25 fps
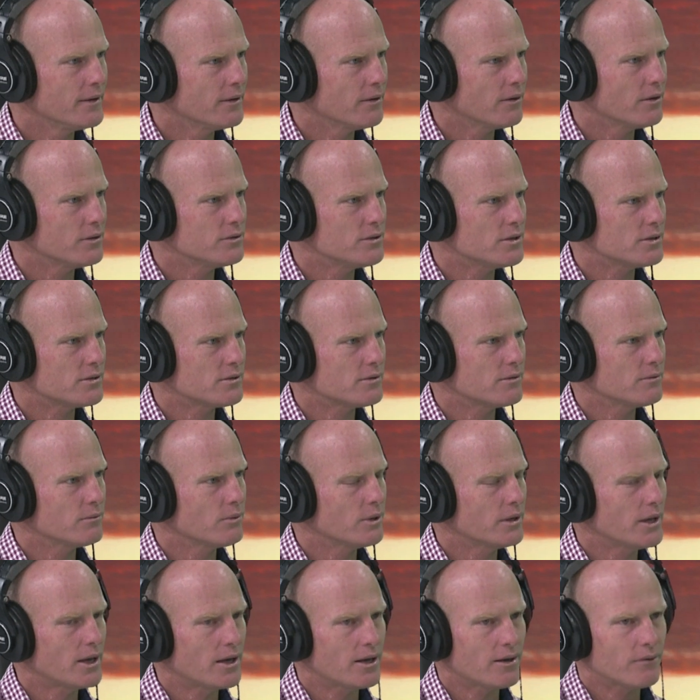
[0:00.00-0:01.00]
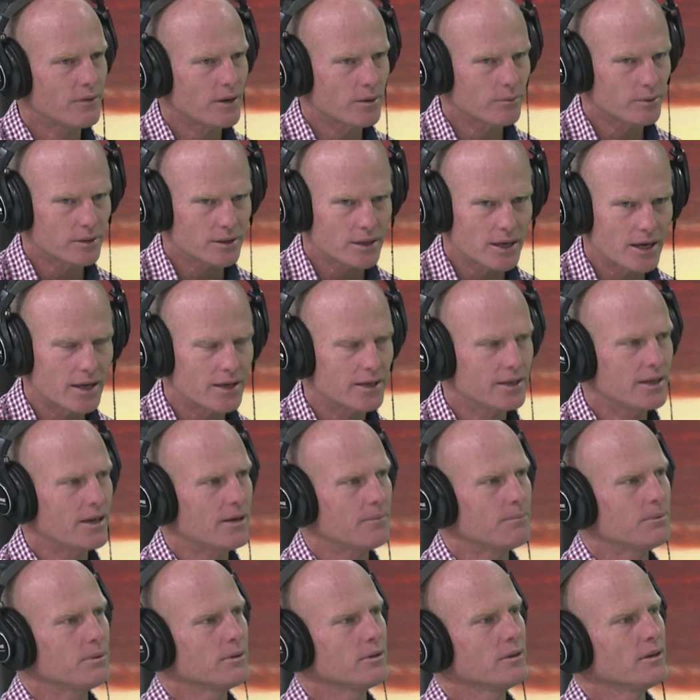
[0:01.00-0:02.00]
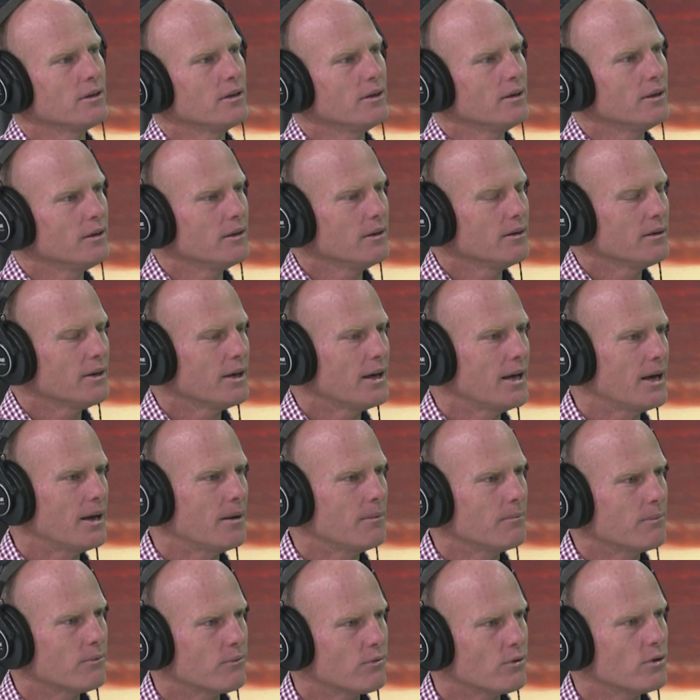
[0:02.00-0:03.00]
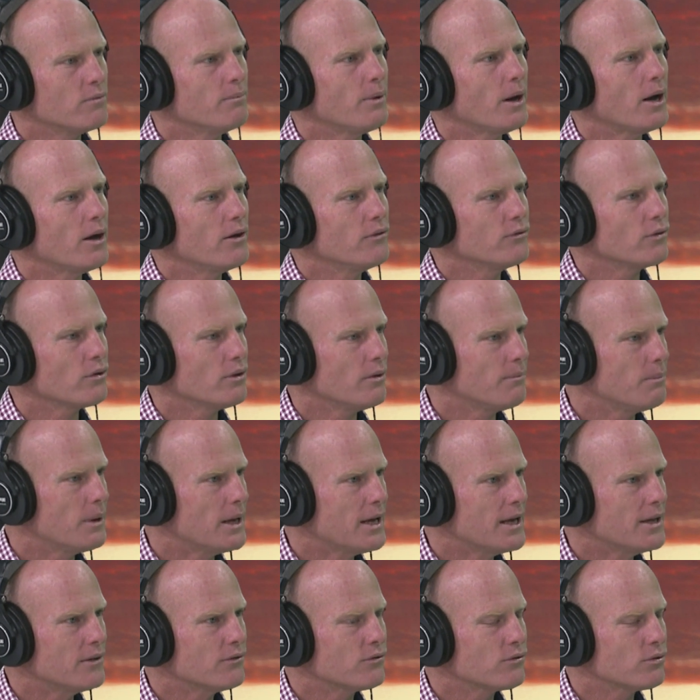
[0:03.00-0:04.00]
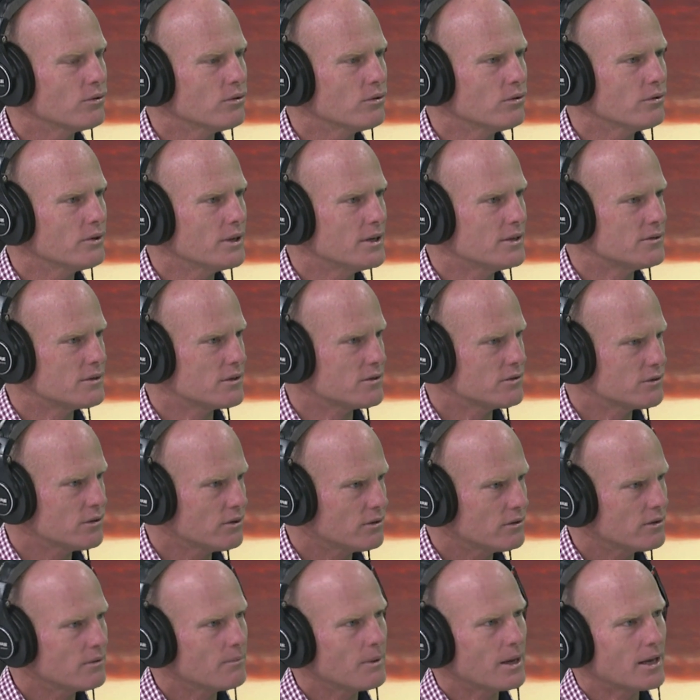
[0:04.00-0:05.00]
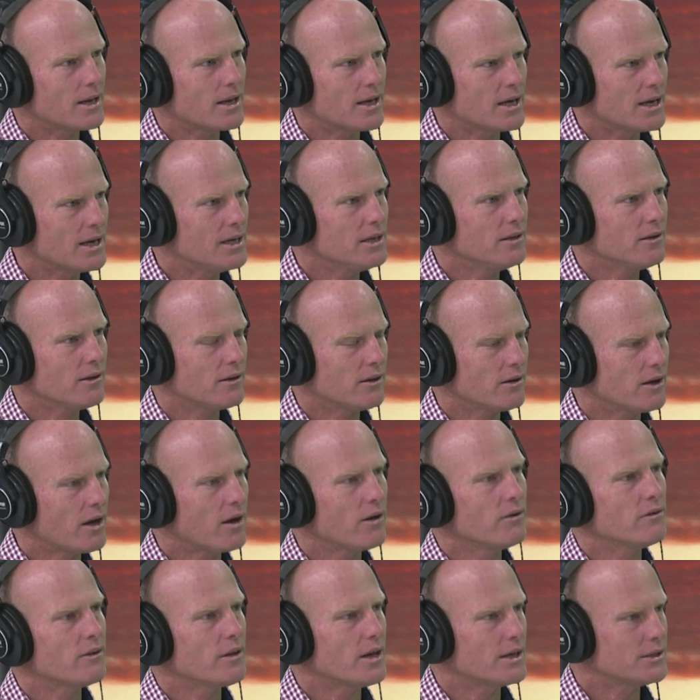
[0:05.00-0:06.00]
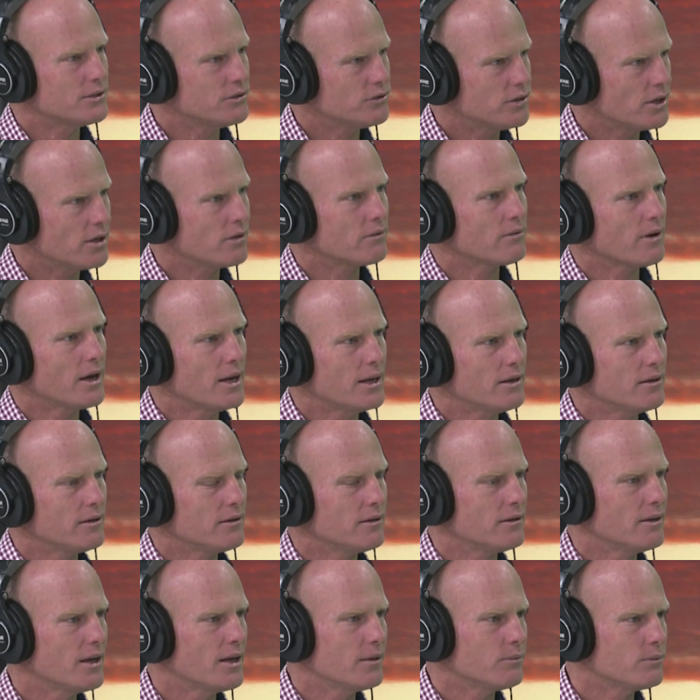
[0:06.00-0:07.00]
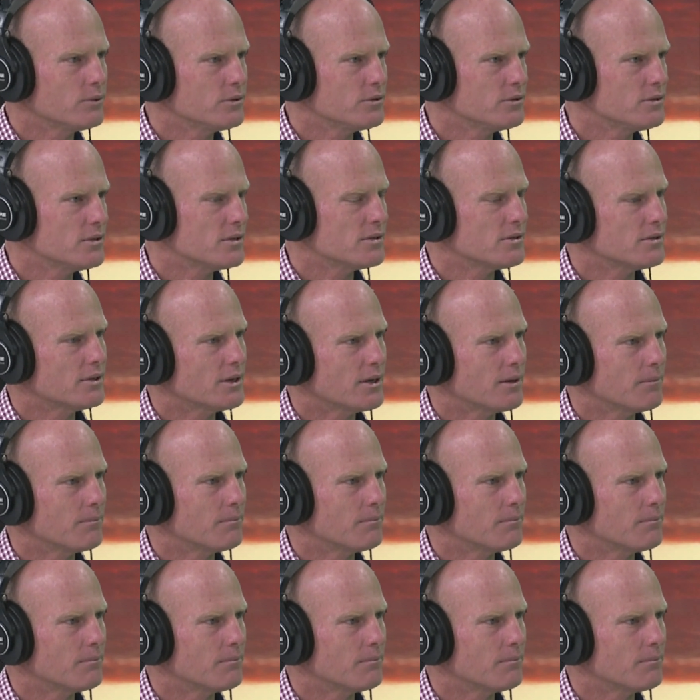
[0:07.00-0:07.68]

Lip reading: I just if they were cutting up through bones on a bandsaw, there's a certain amount of heat and an odour that's generated, and that would just